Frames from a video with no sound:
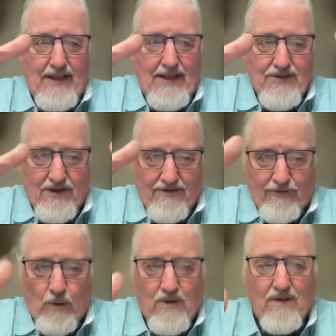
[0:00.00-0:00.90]
the
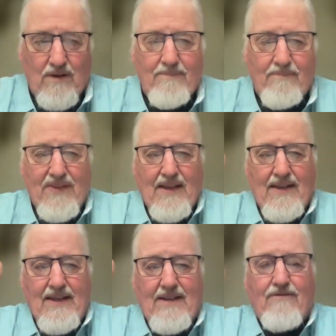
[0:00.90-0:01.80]
focal
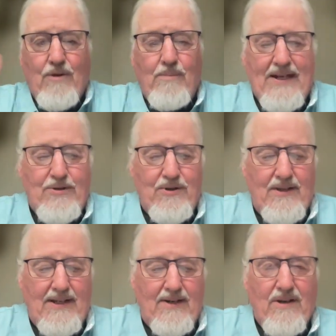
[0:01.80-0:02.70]

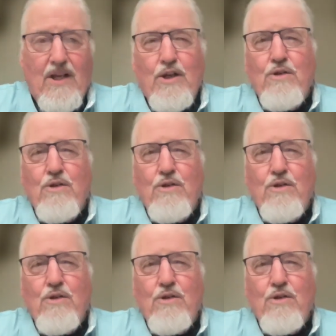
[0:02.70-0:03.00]
information there,